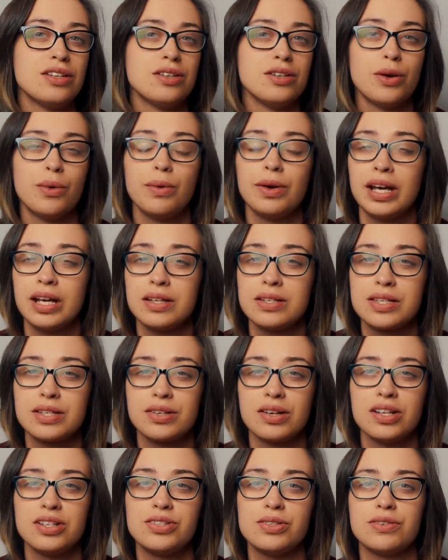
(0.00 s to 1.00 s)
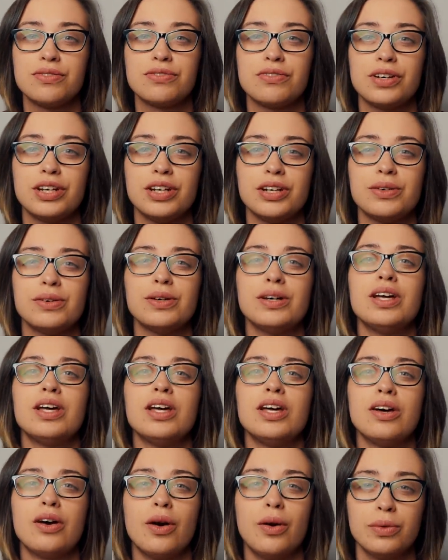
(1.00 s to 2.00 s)
No one else is gonna do it for you,
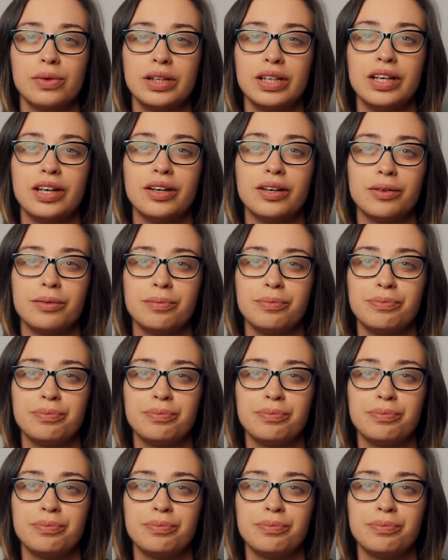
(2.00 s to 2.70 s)
only you.